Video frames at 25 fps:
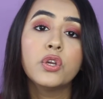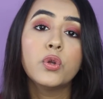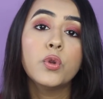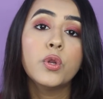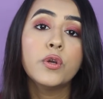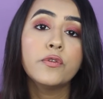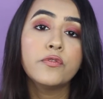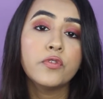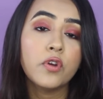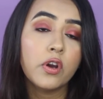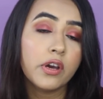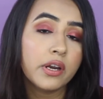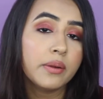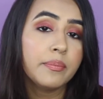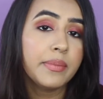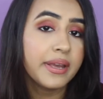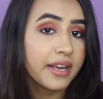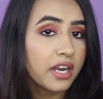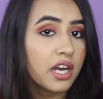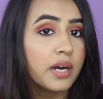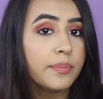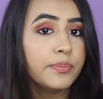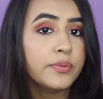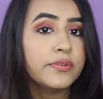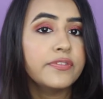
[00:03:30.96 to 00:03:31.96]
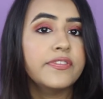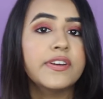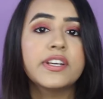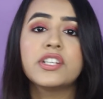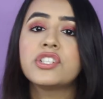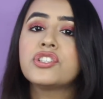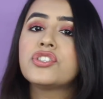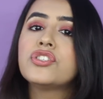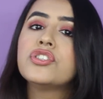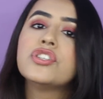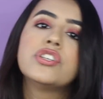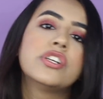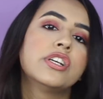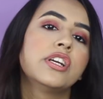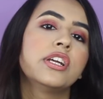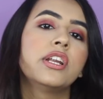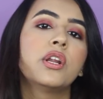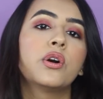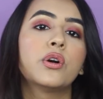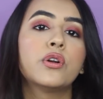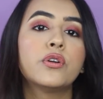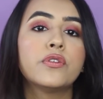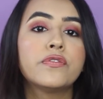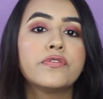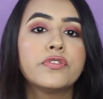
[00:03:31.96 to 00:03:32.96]
if you are a makeup
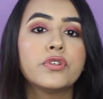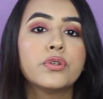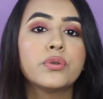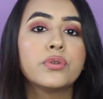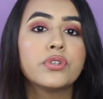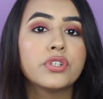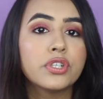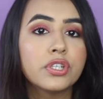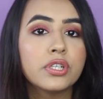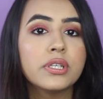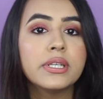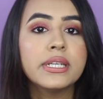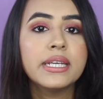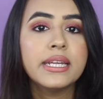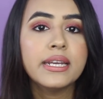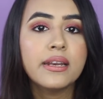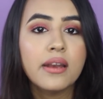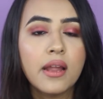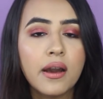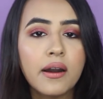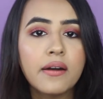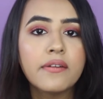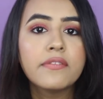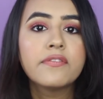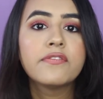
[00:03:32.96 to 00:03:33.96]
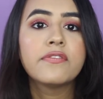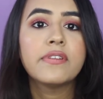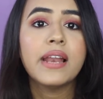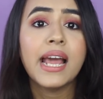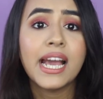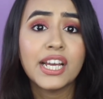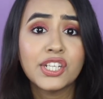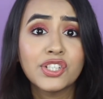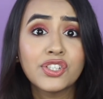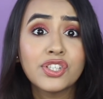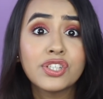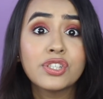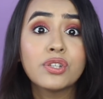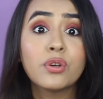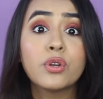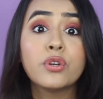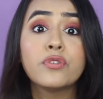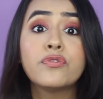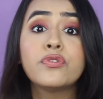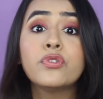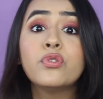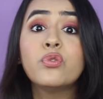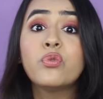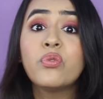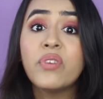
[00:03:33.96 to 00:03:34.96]
professional or if you really love lashes or
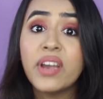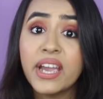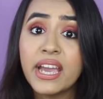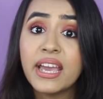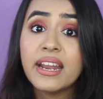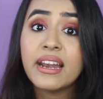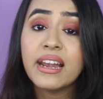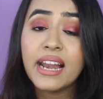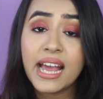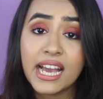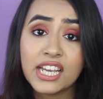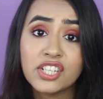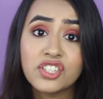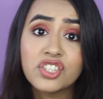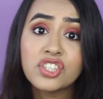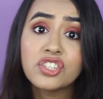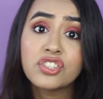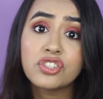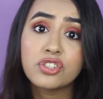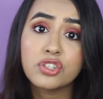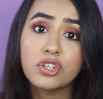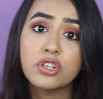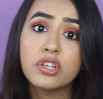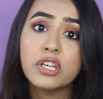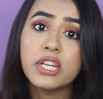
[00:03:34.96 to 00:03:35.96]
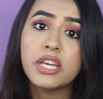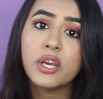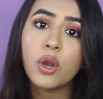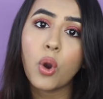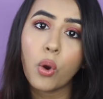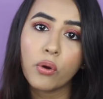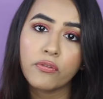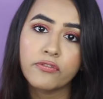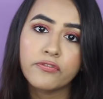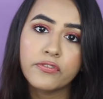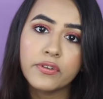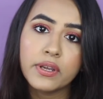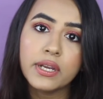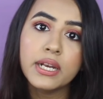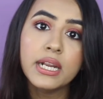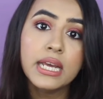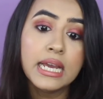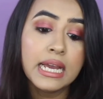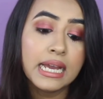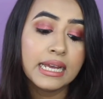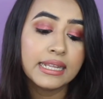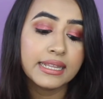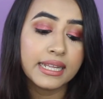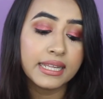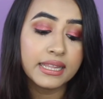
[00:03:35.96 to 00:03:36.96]
if you wear lashes really often,
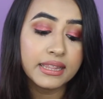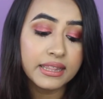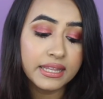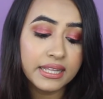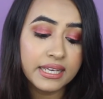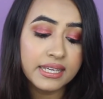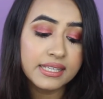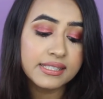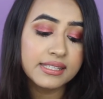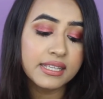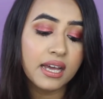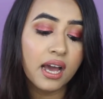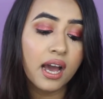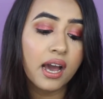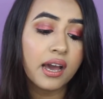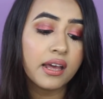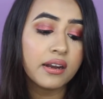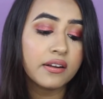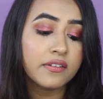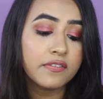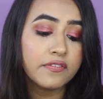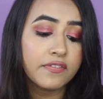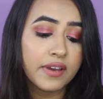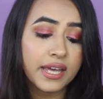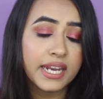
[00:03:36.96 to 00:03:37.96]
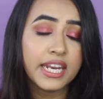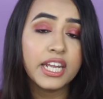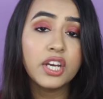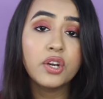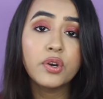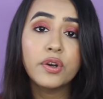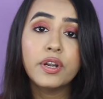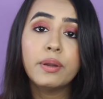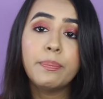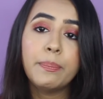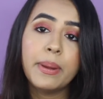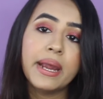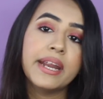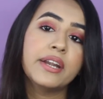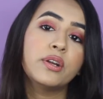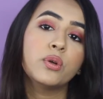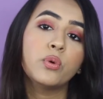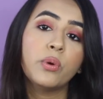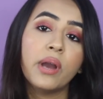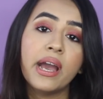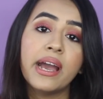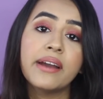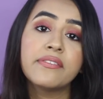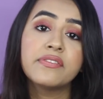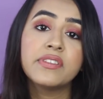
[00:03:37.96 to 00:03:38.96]
then these are a very good pair
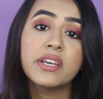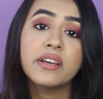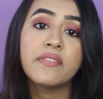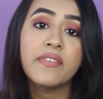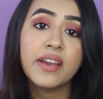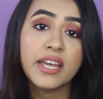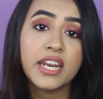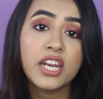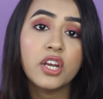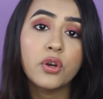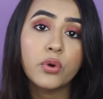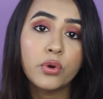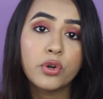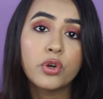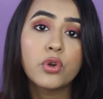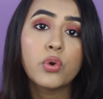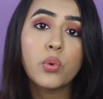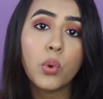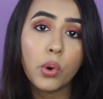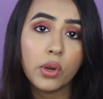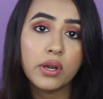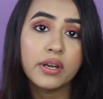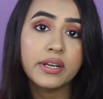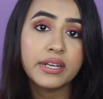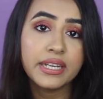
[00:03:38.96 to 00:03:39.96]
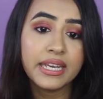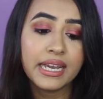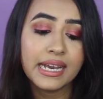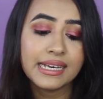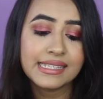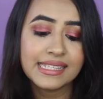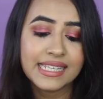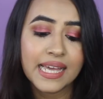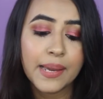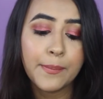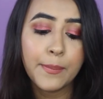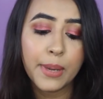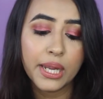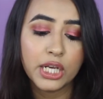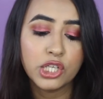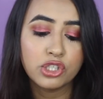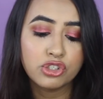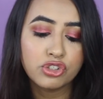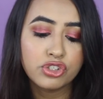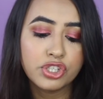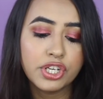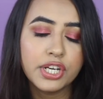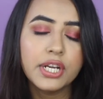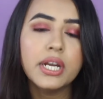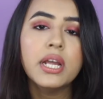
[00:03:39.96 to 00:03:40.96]
to have. They're very good quality as I
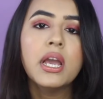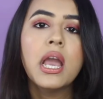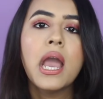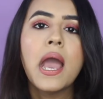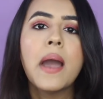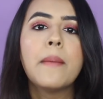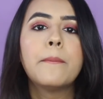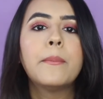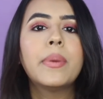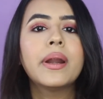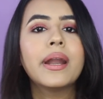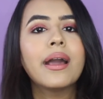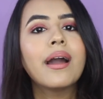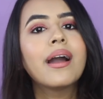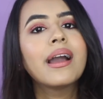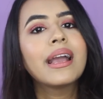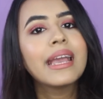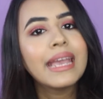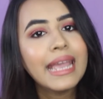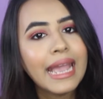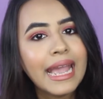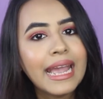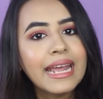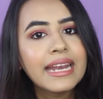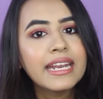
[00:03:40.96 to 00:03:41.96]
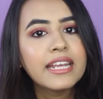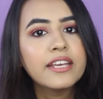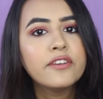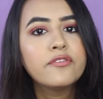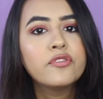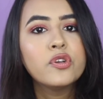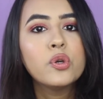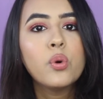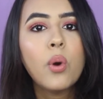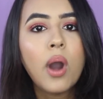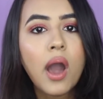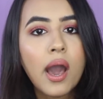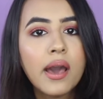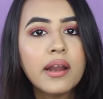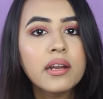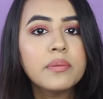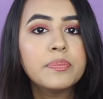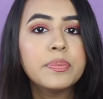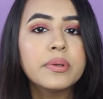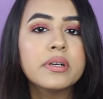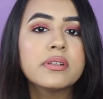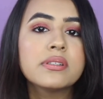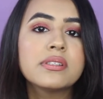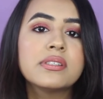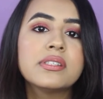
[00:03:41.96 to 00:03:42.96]
mentioned. But again, if you are a
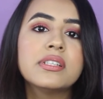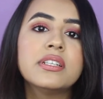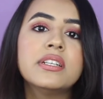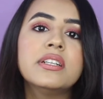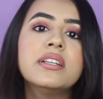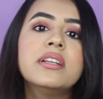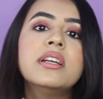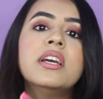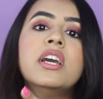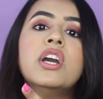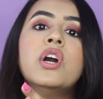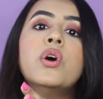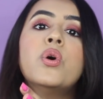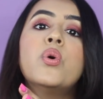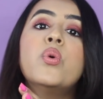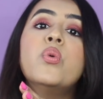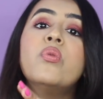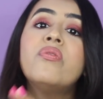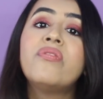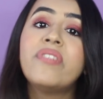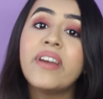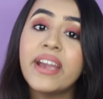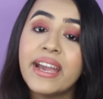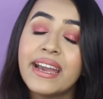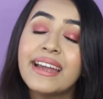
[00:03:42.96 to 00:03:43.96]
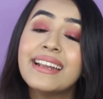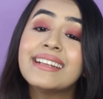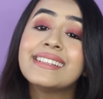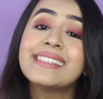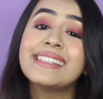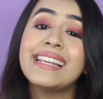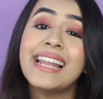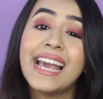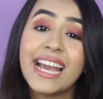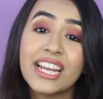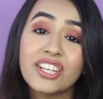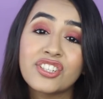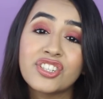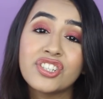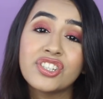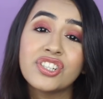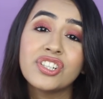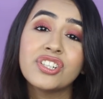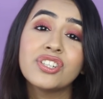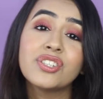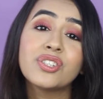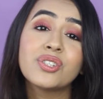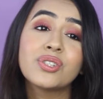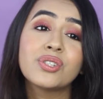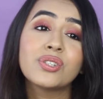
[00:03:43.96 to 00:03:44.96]
person who wears
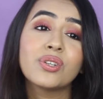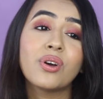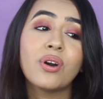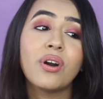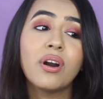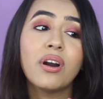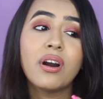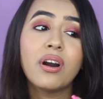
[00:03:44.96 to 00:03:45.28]
lashes